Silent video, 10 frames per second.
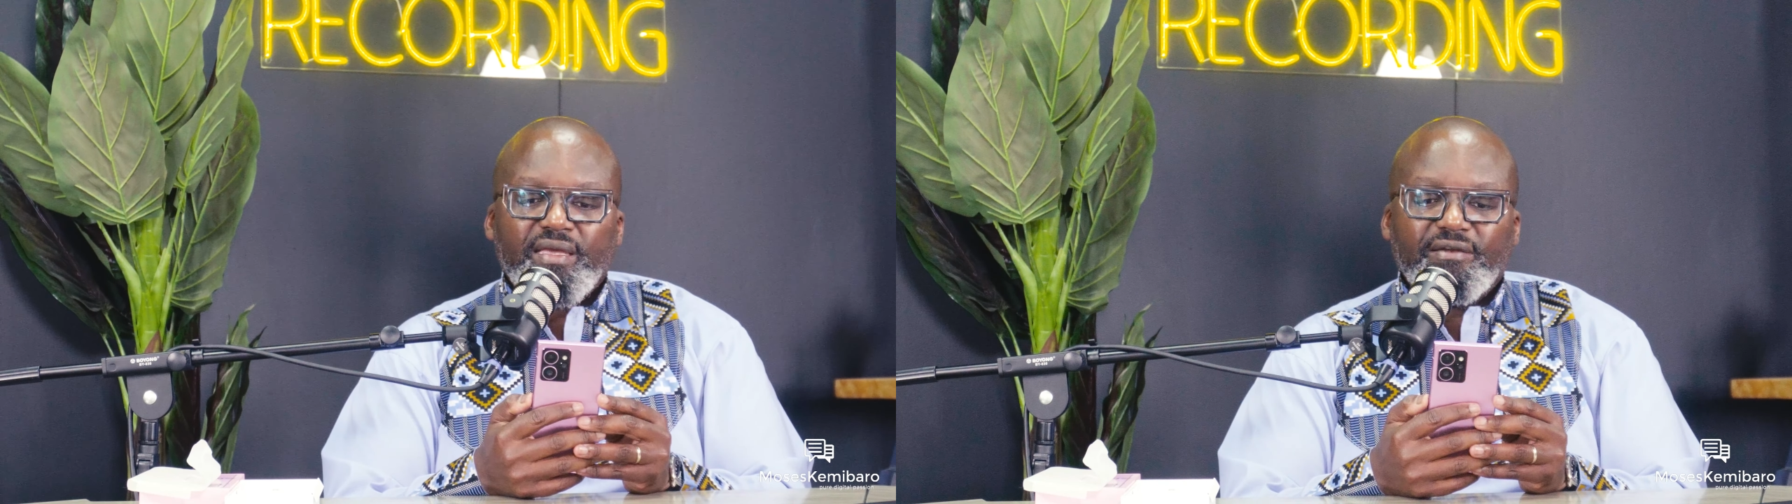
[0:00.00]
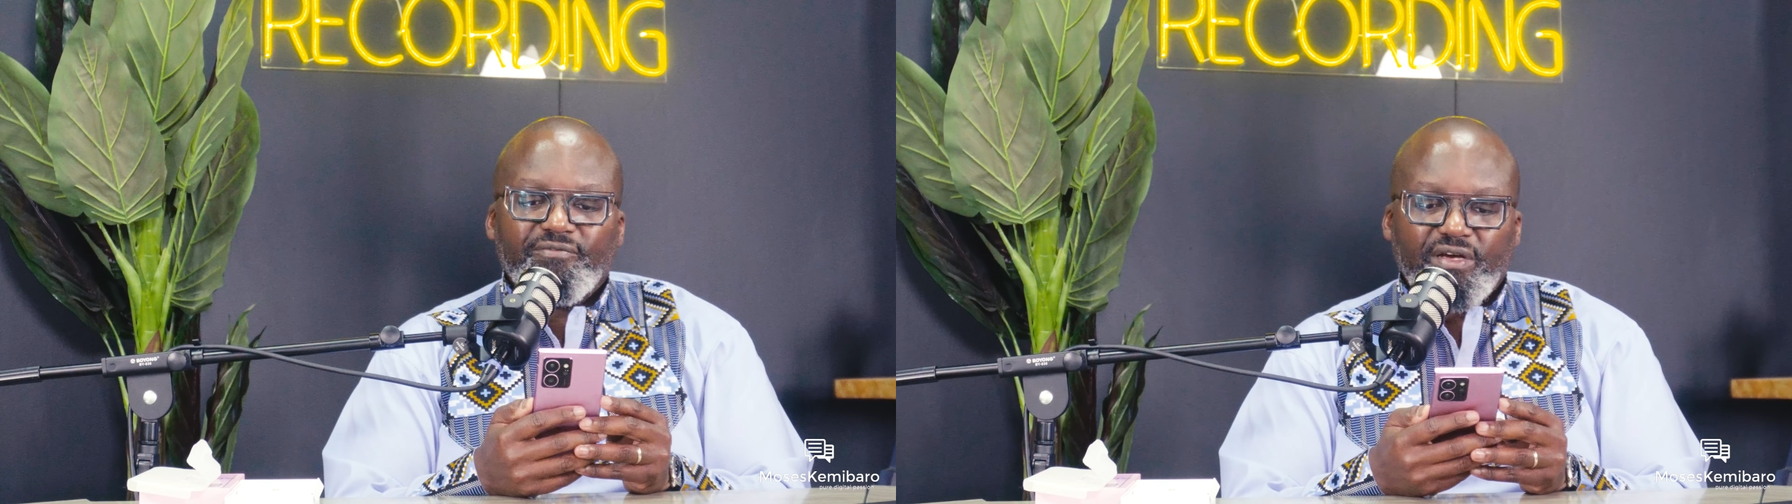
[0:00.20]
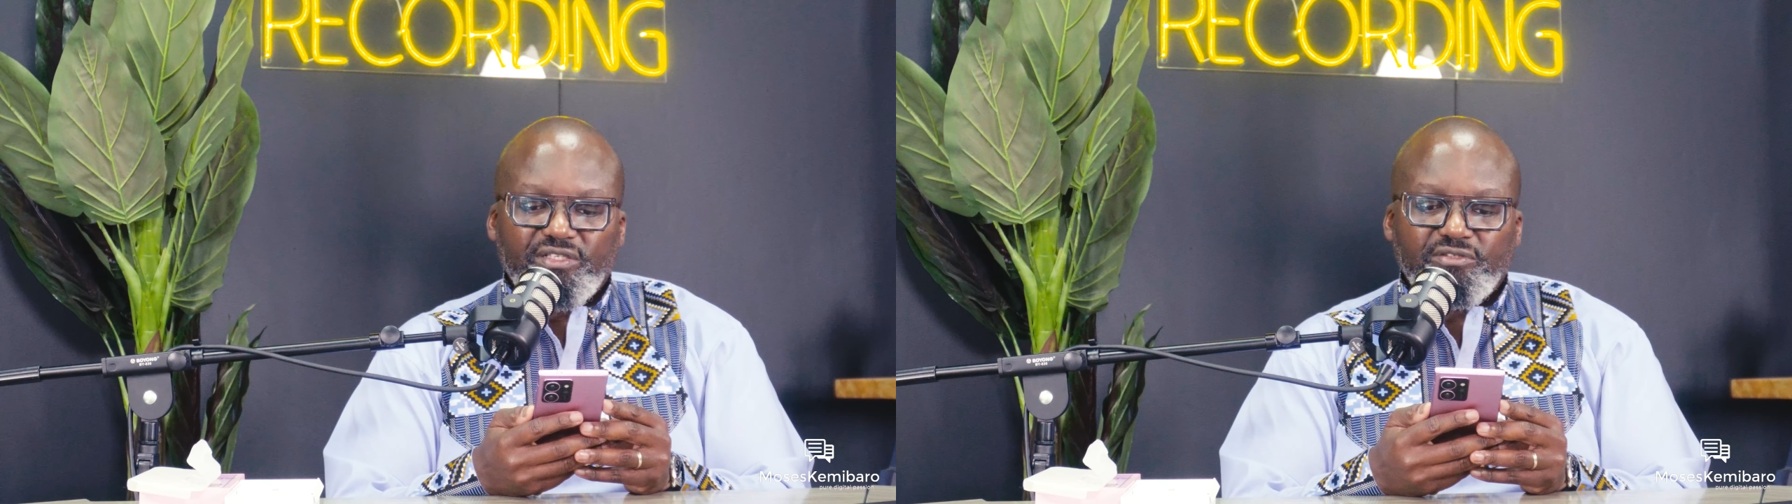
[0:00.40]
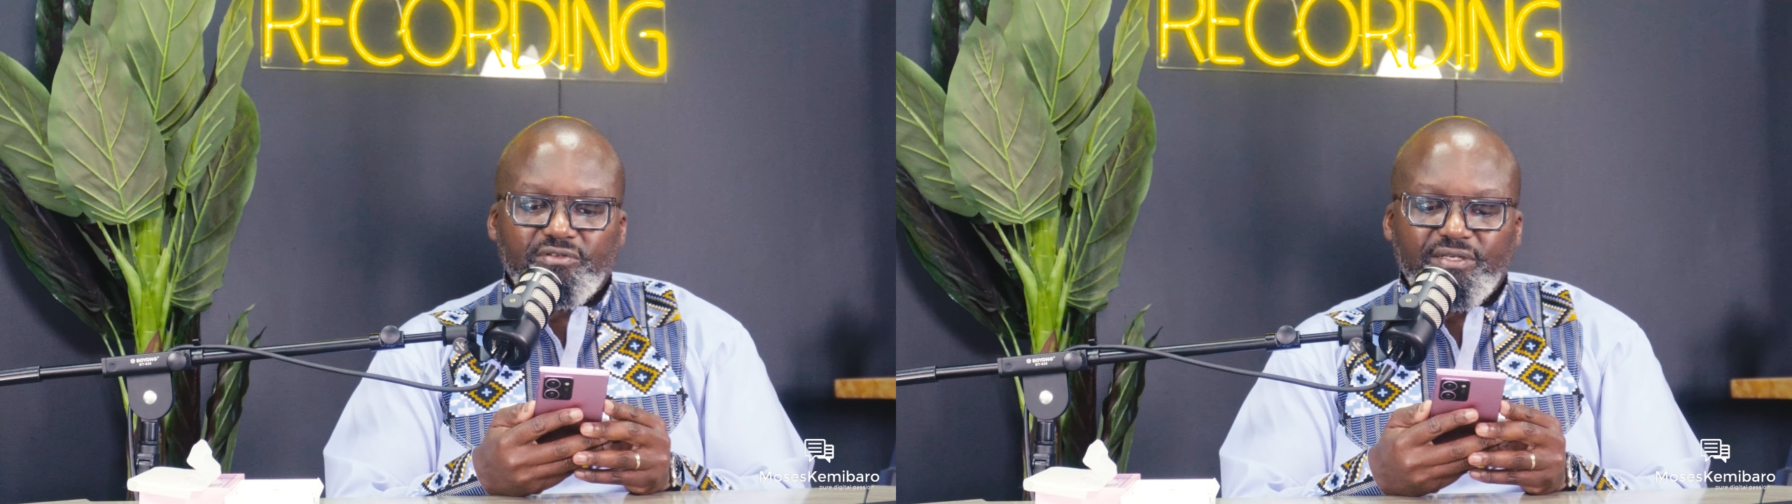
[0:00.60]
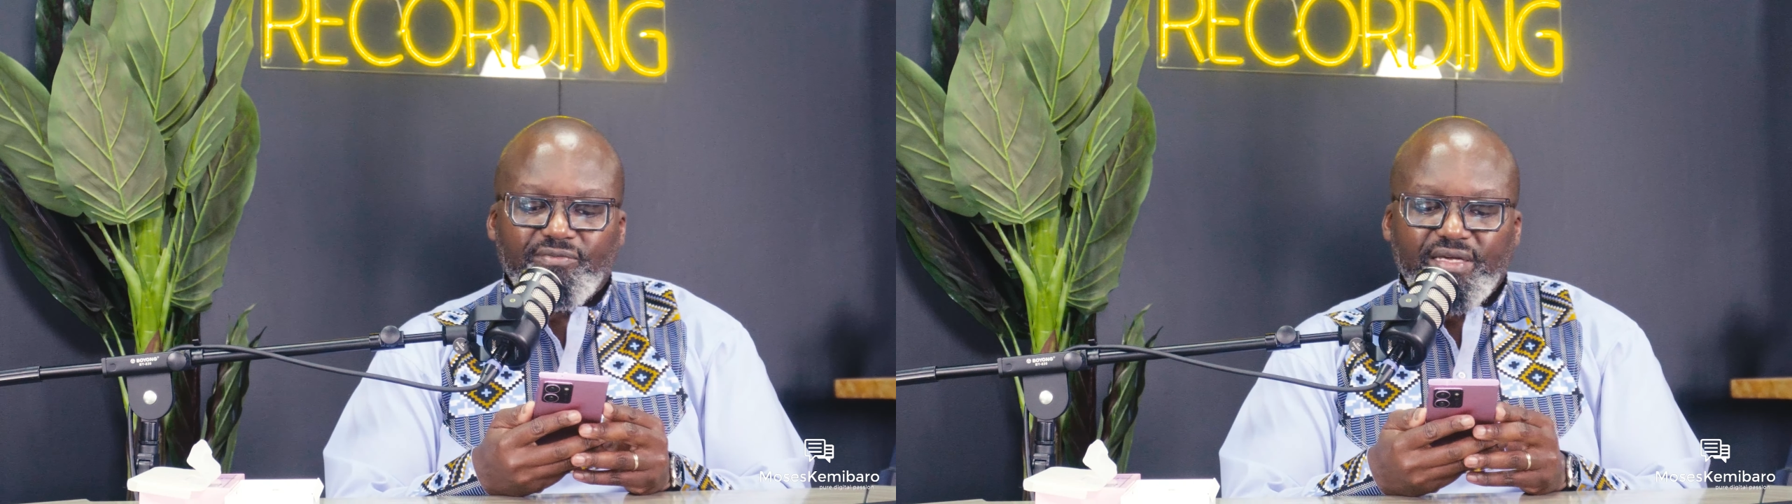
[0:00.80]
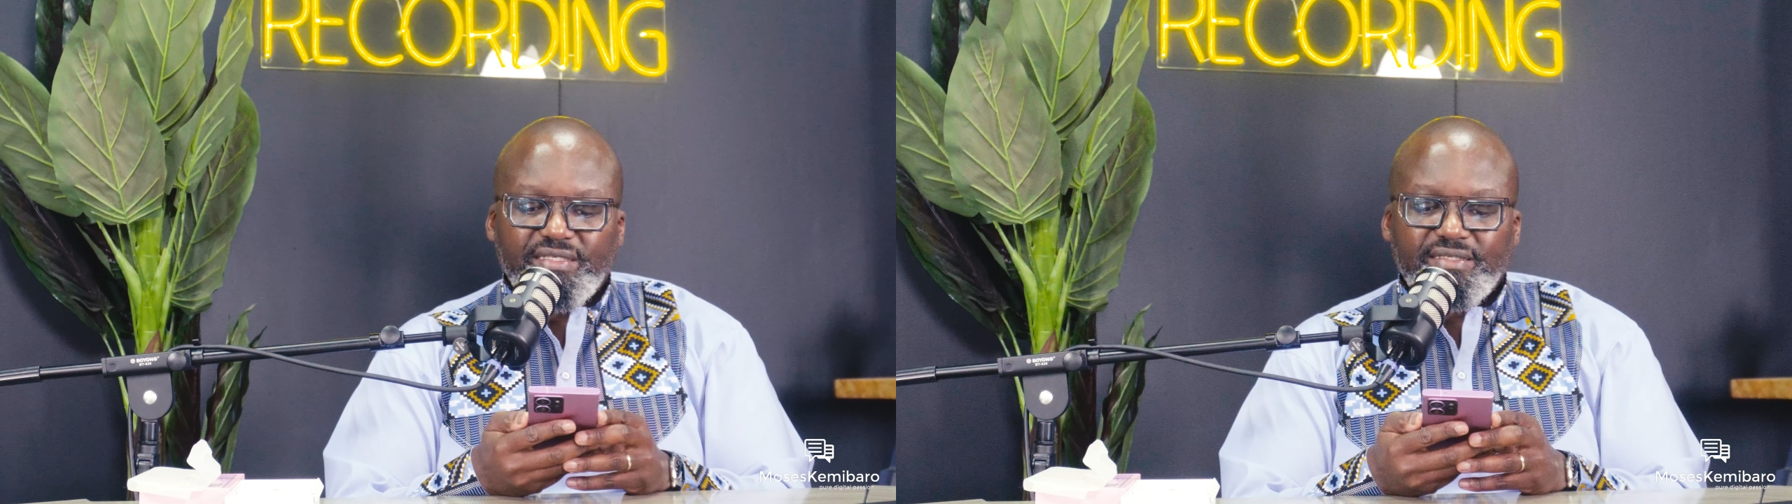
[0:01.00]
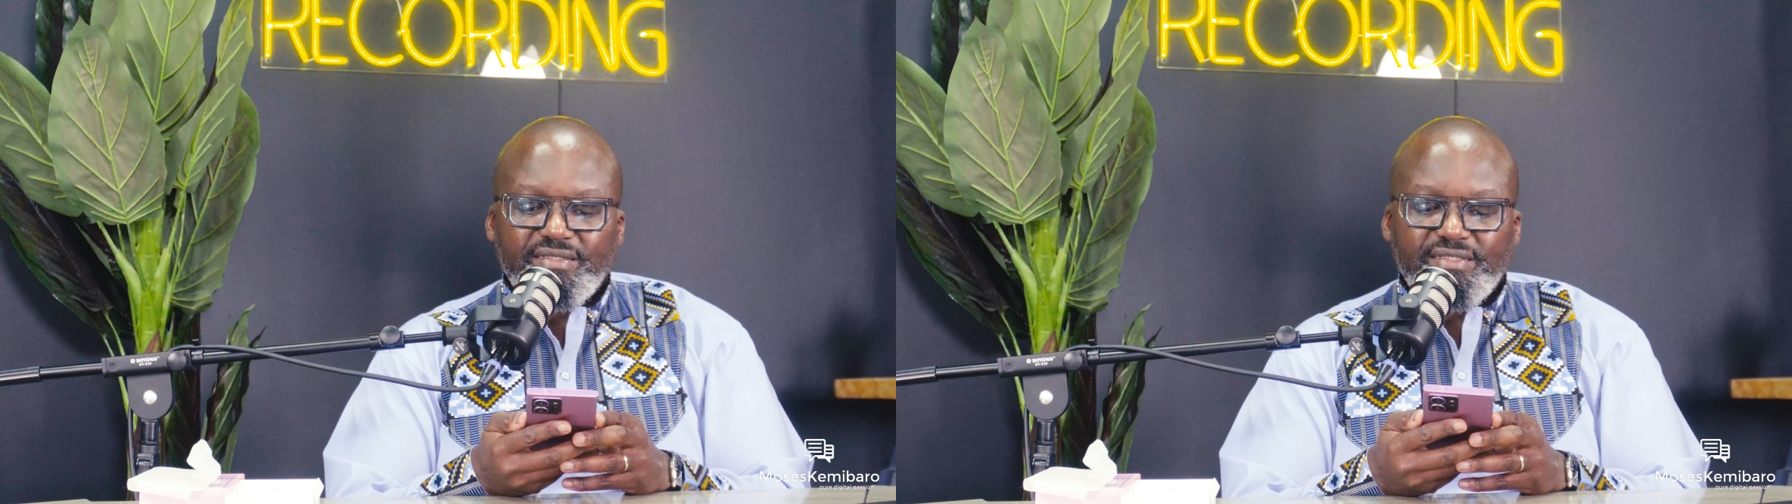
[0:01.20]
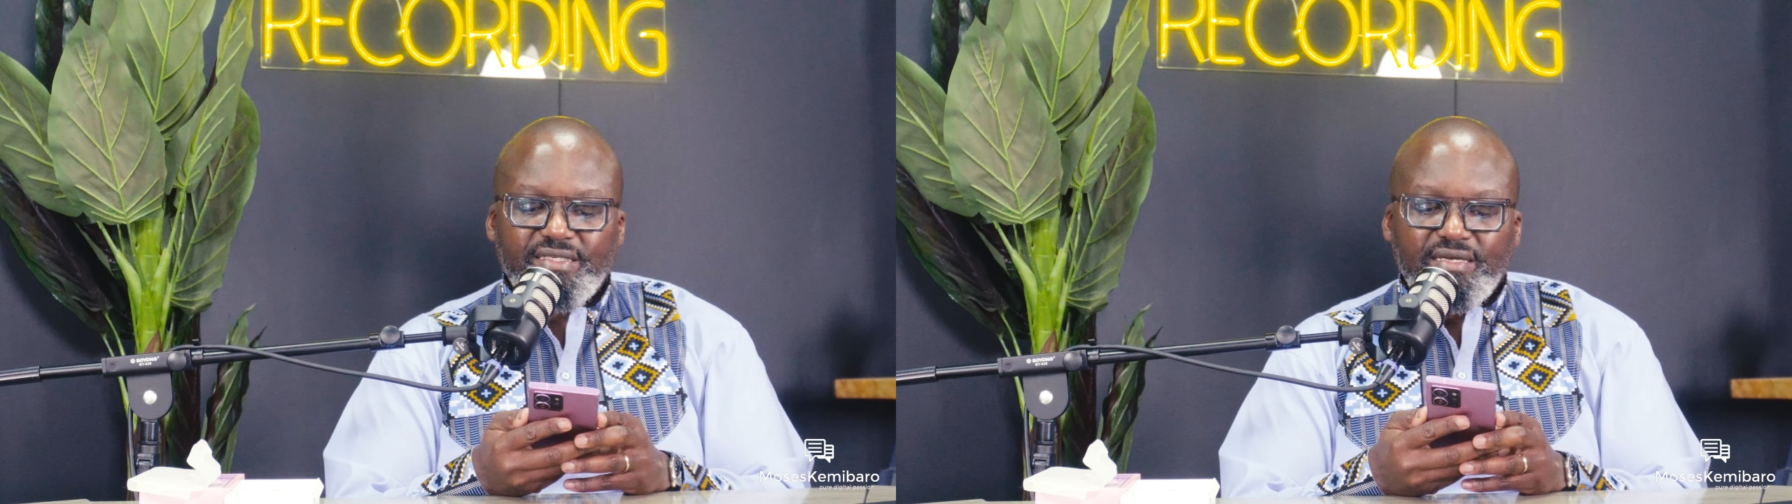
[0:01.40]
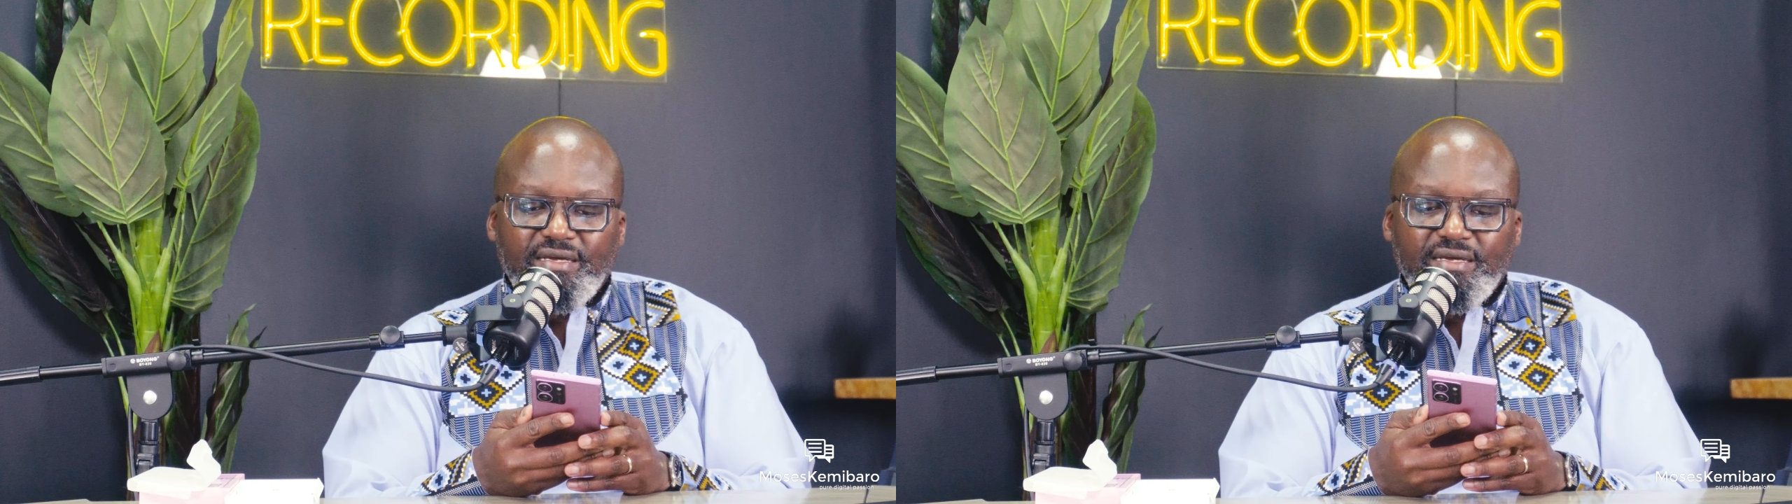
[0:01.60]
and functional devices.